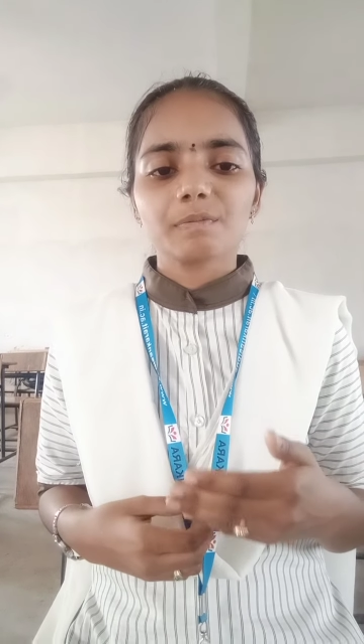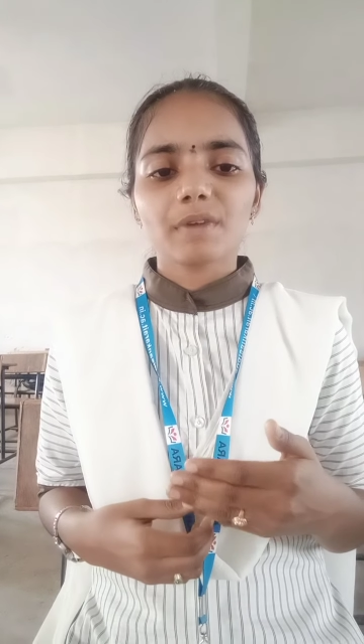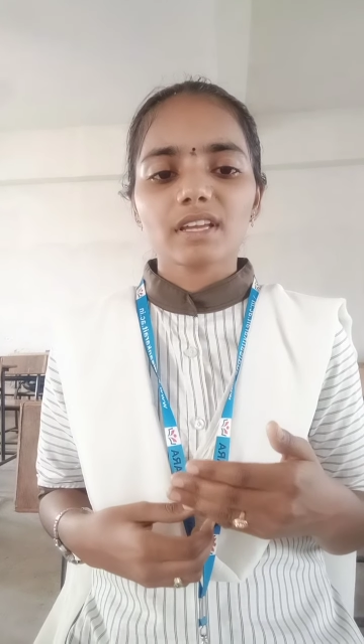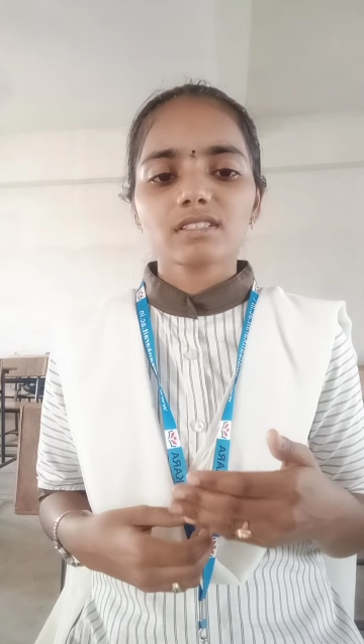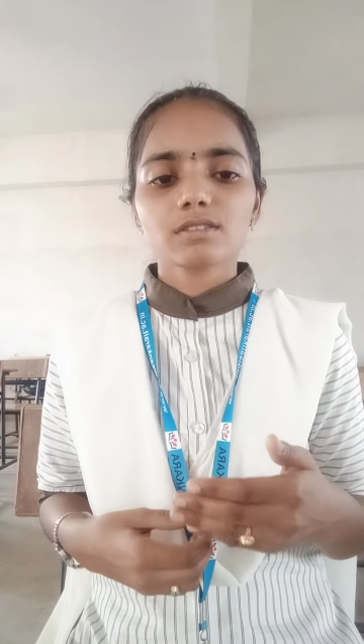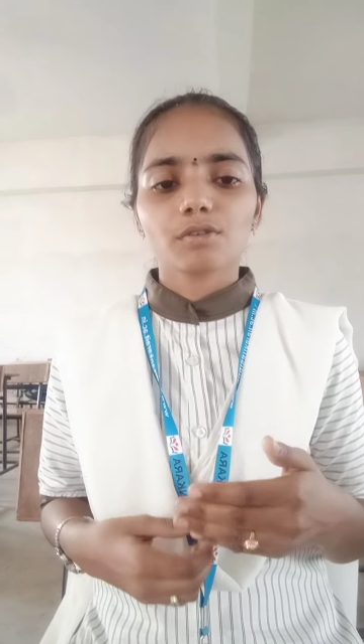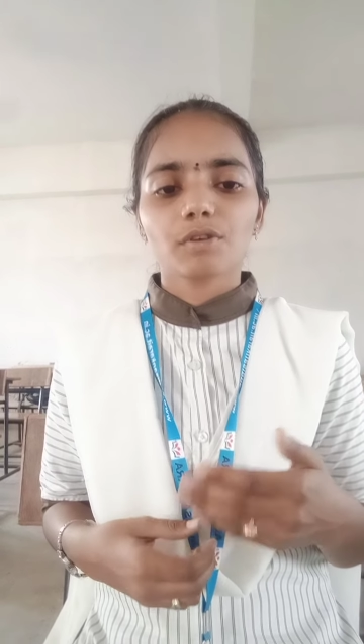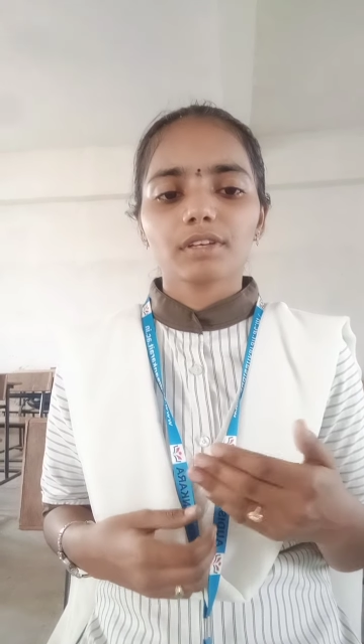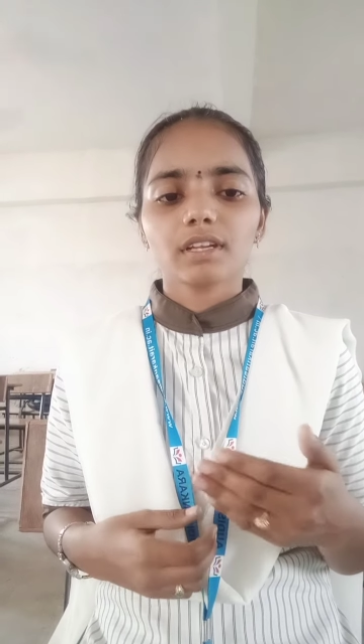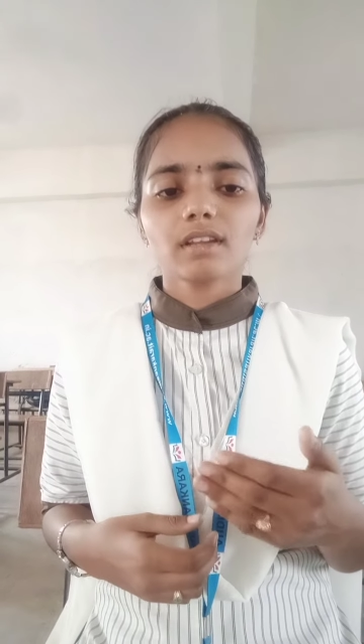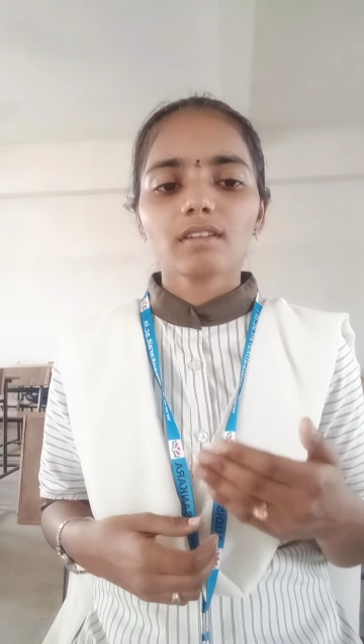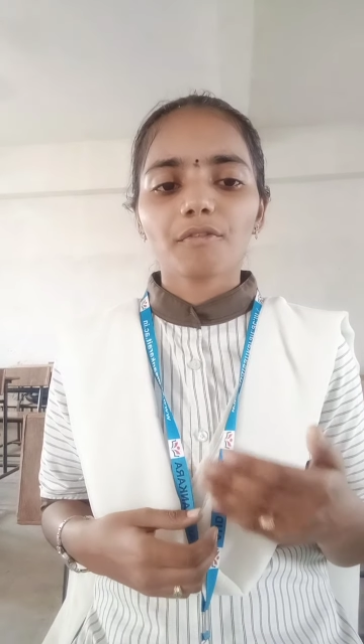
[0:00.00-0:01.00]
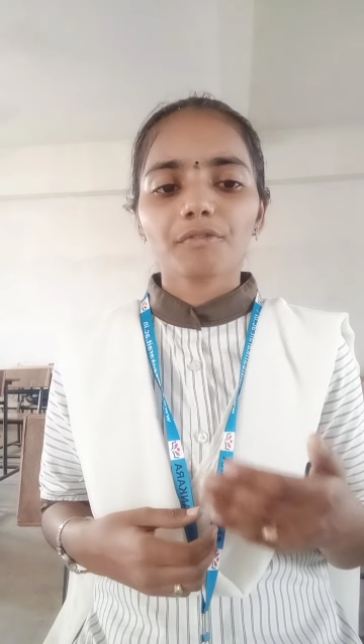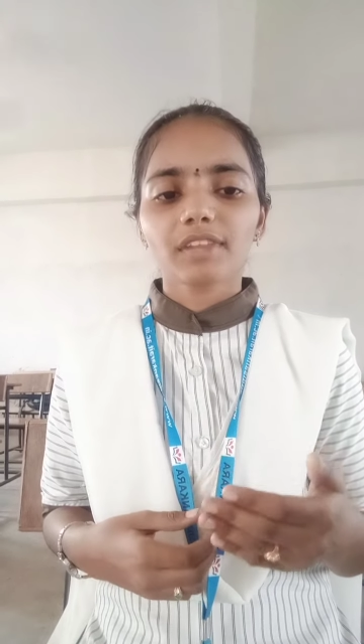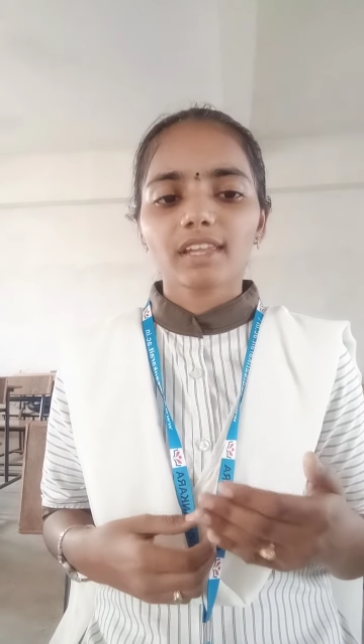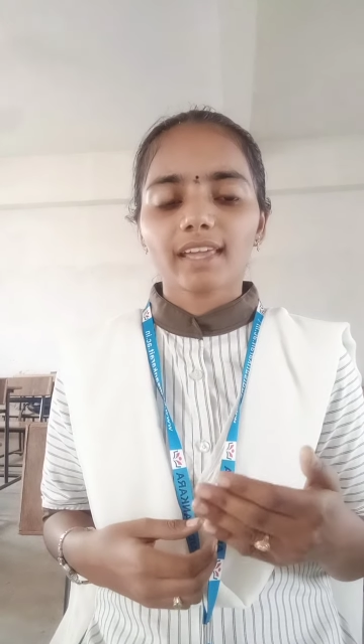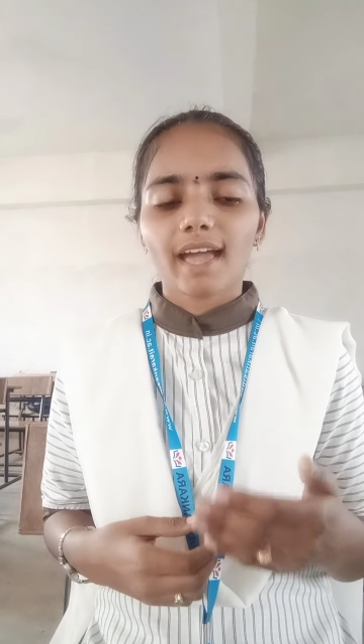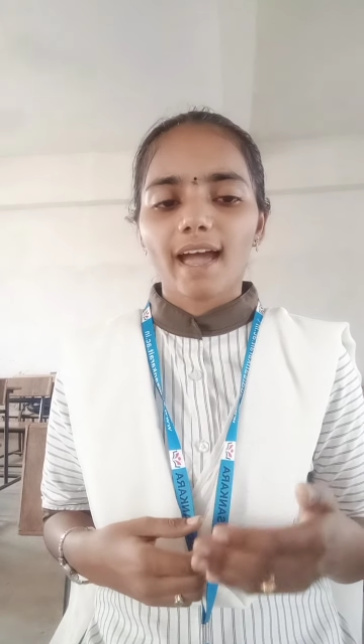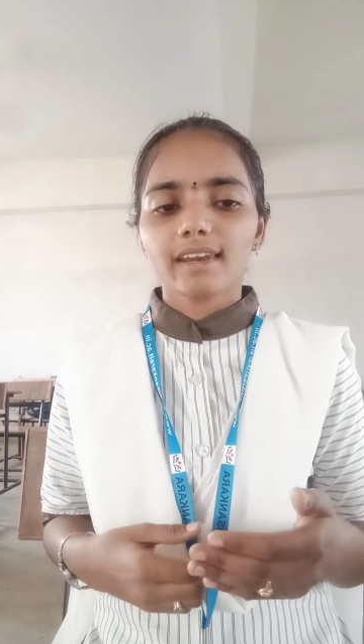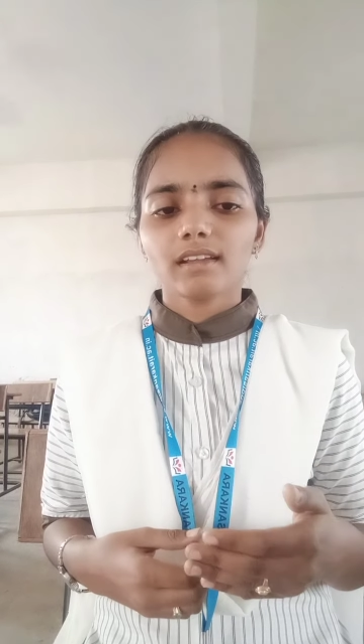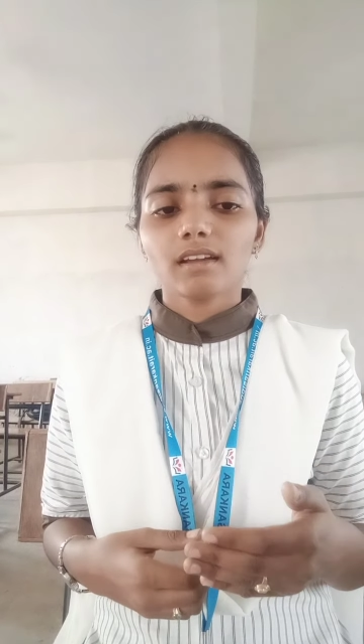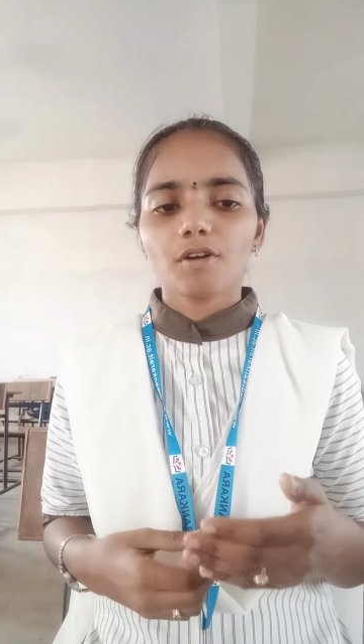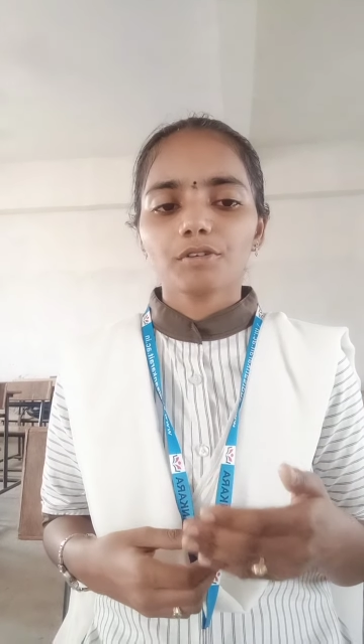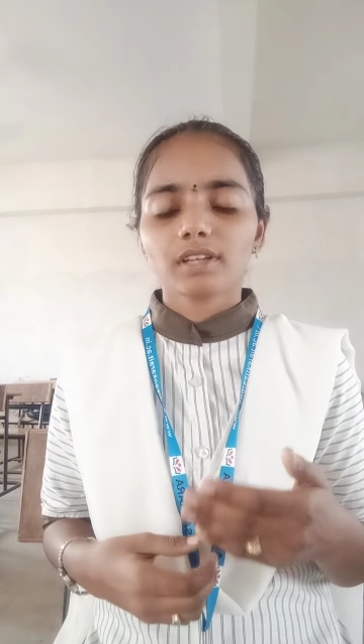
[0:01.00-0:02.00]
best routine of the carry
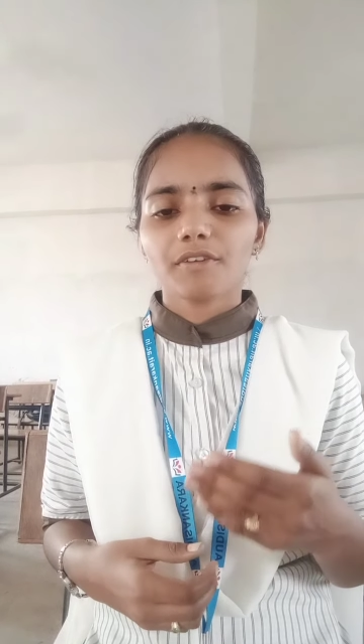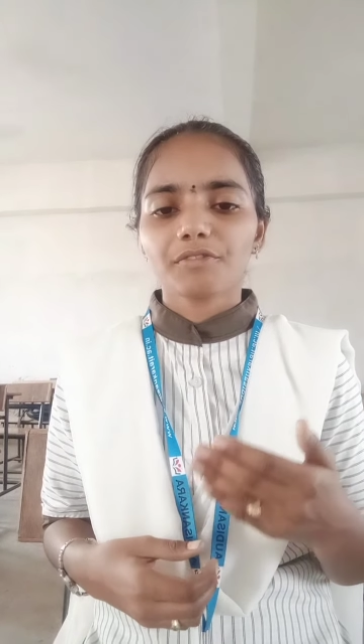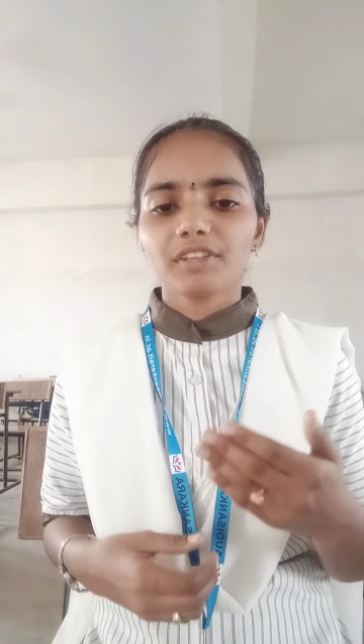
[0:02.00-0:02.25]
out of